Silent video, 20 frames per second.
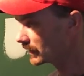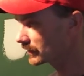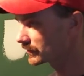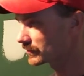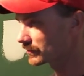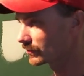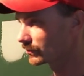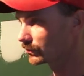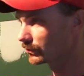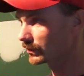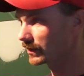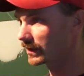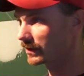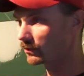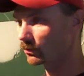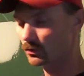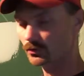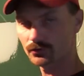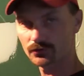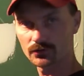So
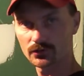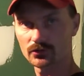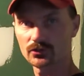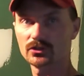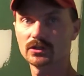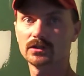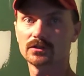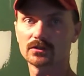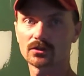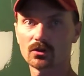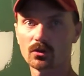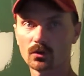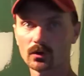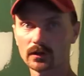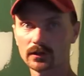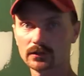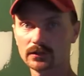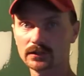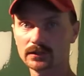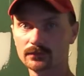uh, order your sheets
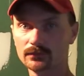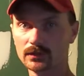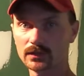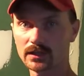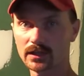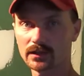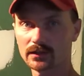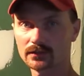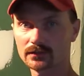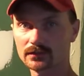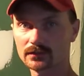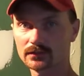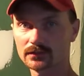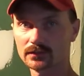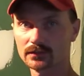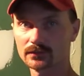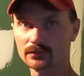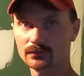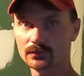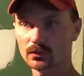accordingly if you can.
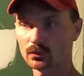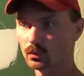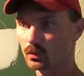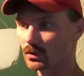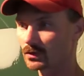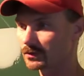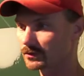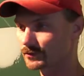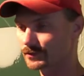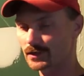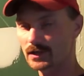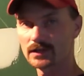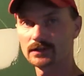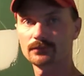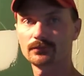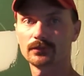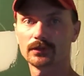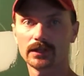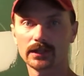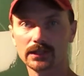If your wall's 9
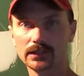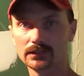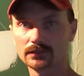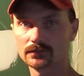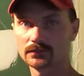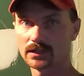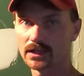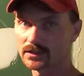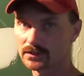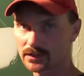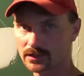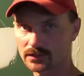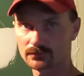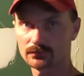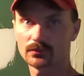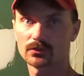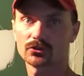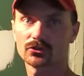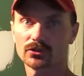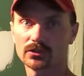foot 8, get 10
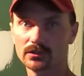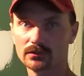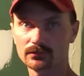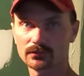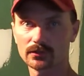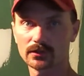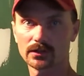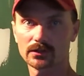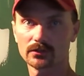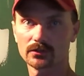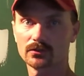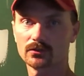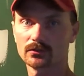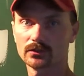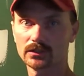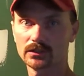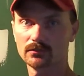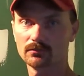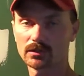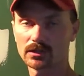foot sheet for there. You don't
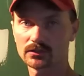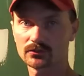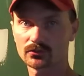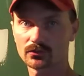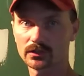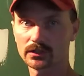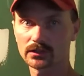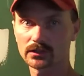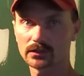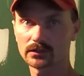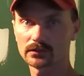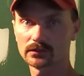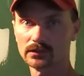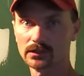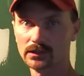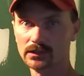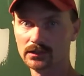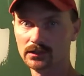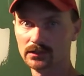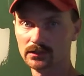need a butt joint then.
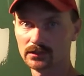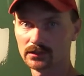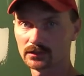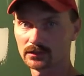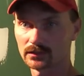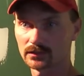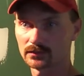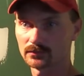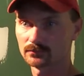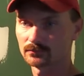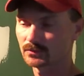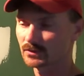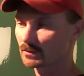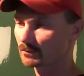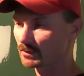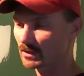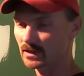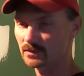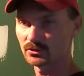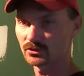Um,
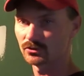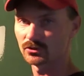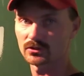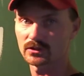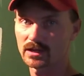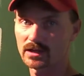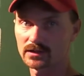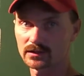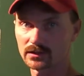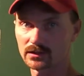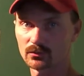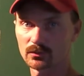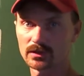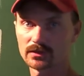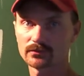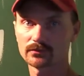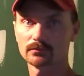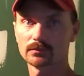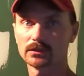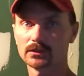sometimes you just can't get
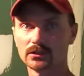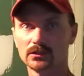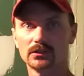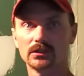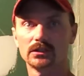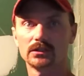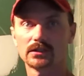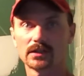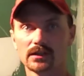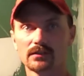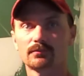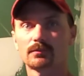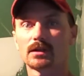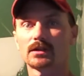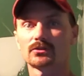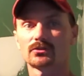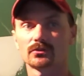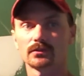away from it and you need to have butt